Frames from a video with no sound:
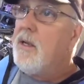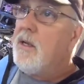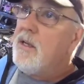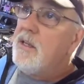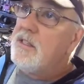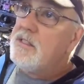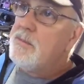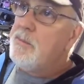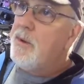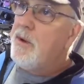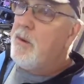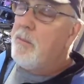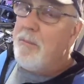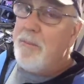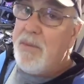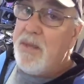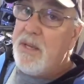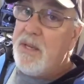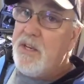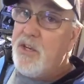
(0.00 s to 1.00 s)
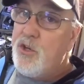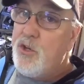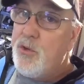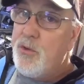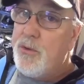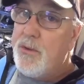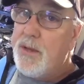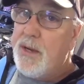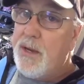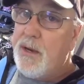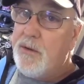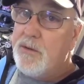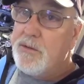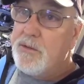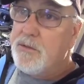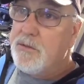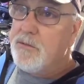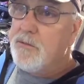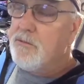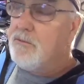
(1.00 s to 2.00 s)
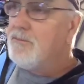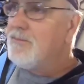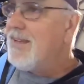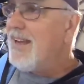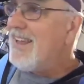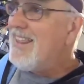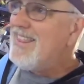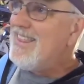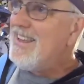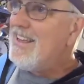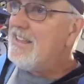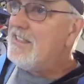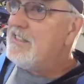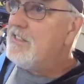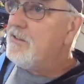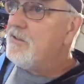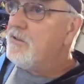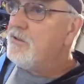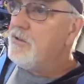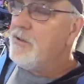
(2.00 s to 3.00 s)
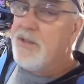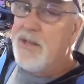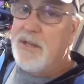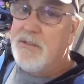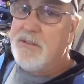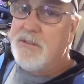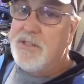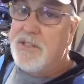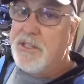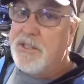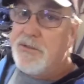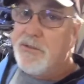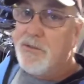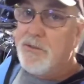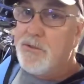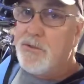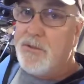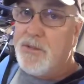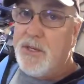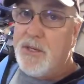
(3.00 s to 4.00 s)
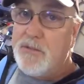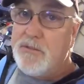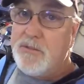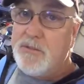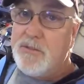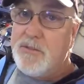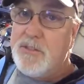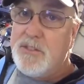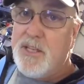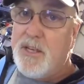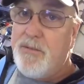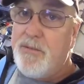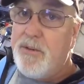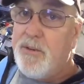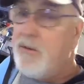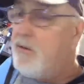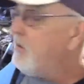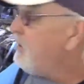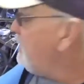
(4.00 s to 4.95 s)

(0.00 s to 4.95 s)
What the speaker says: It's about a mid 2000. I think it's either 2006 or 2007